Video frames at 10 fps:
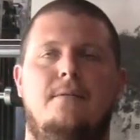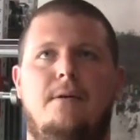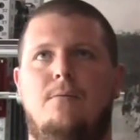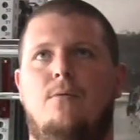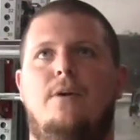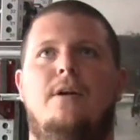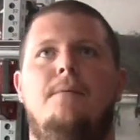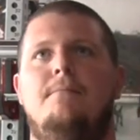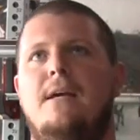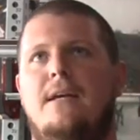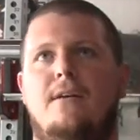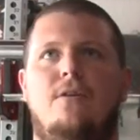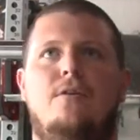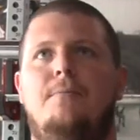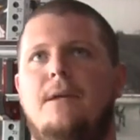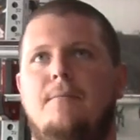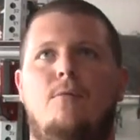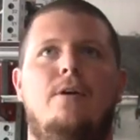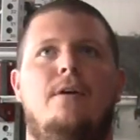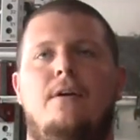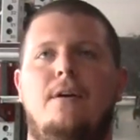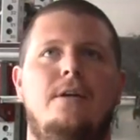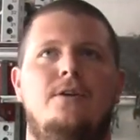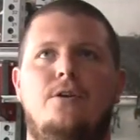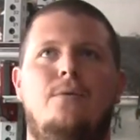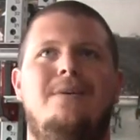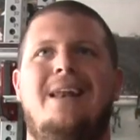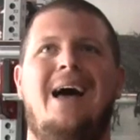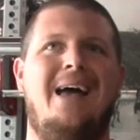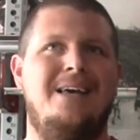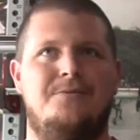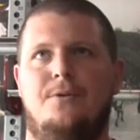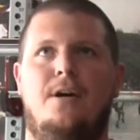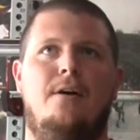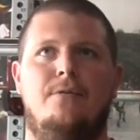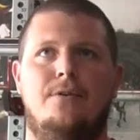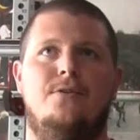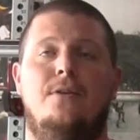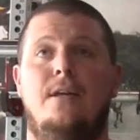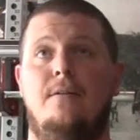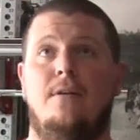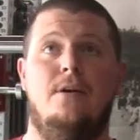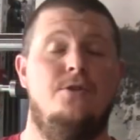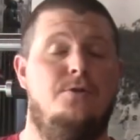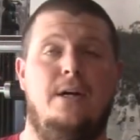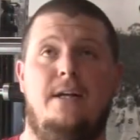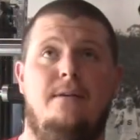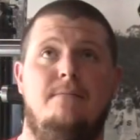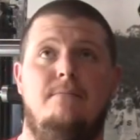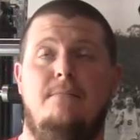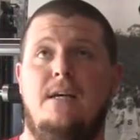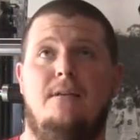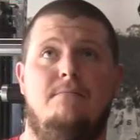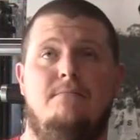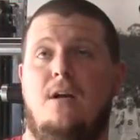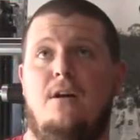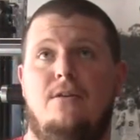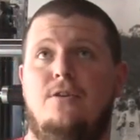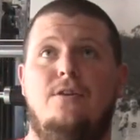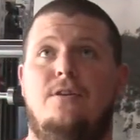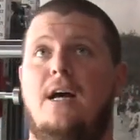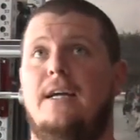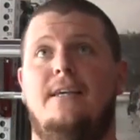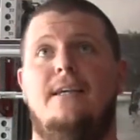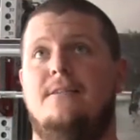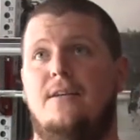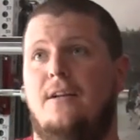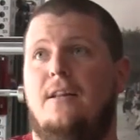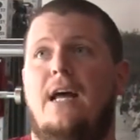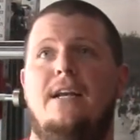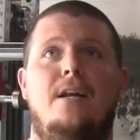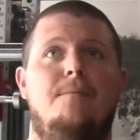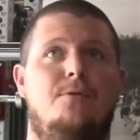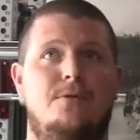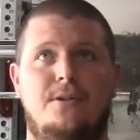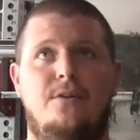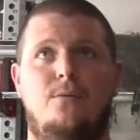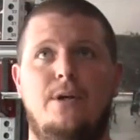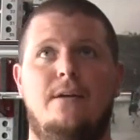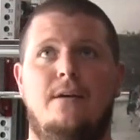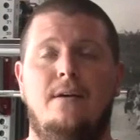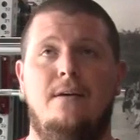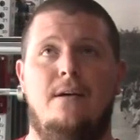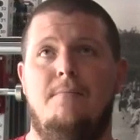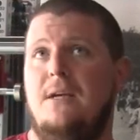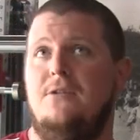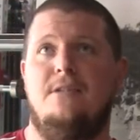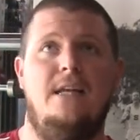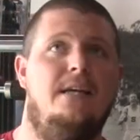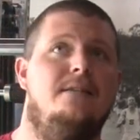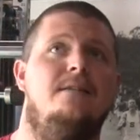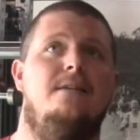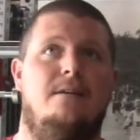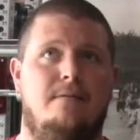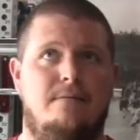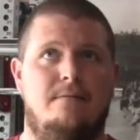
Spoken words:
Maybe we're going to make it a little bit more, not as recovered. So then training may not look like it's going to lighten up towards the end of the week. It may just stay consistent.